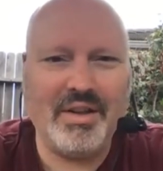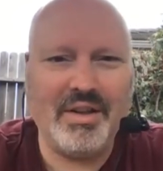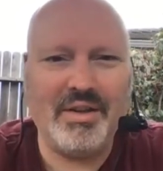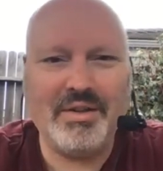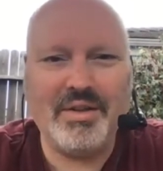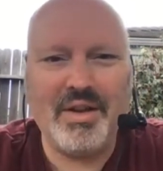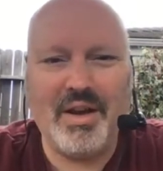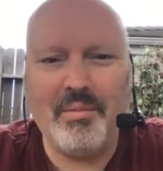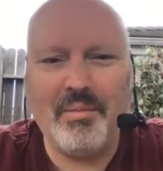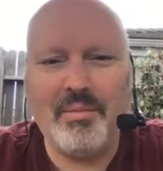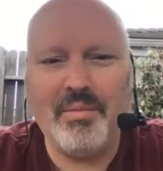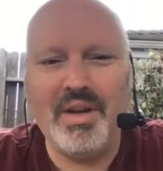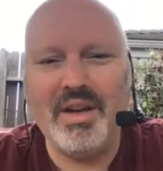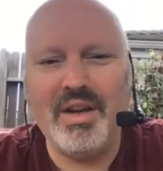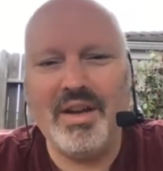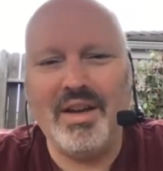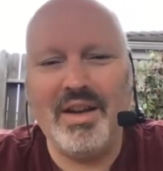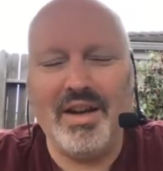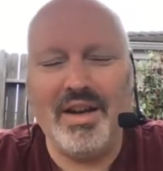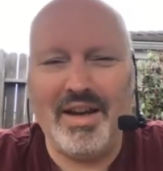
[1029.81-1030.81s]
And um,
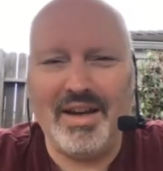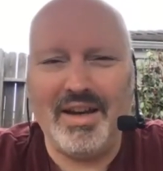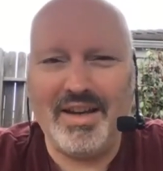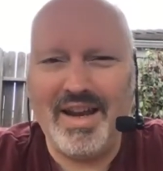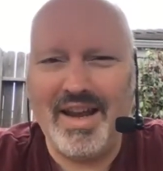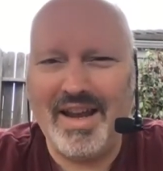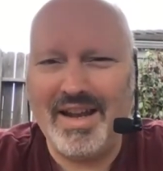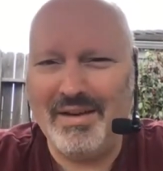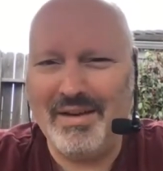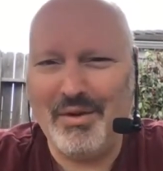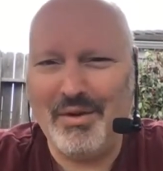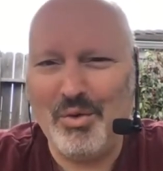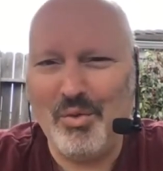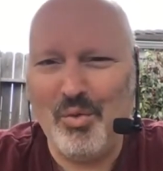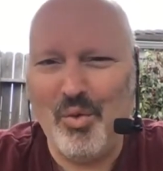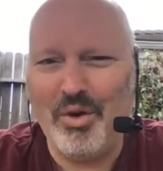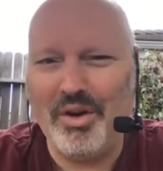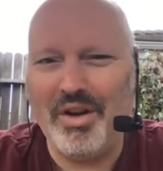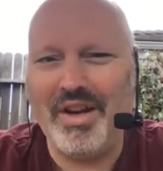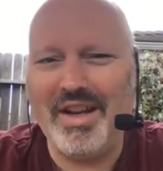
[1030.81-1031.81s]
again, if you
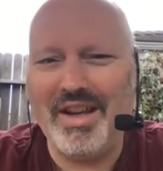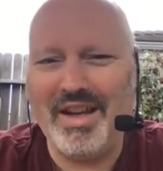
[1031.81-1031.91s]
want an